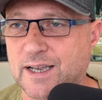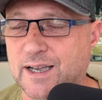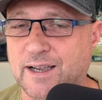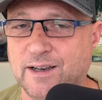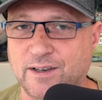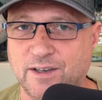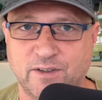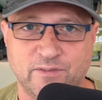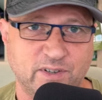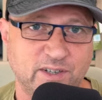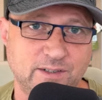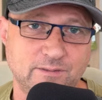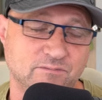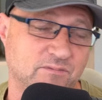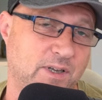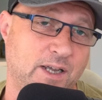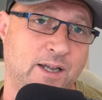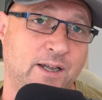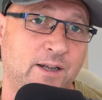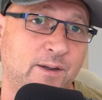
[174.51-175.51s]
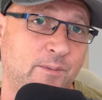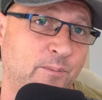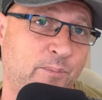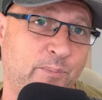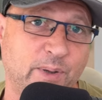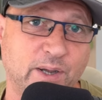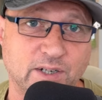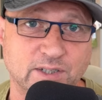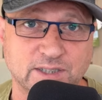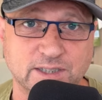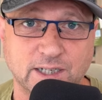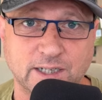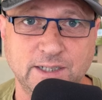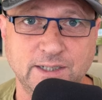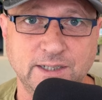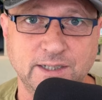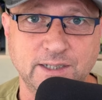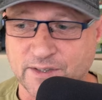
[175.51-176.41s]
I love it um, personally.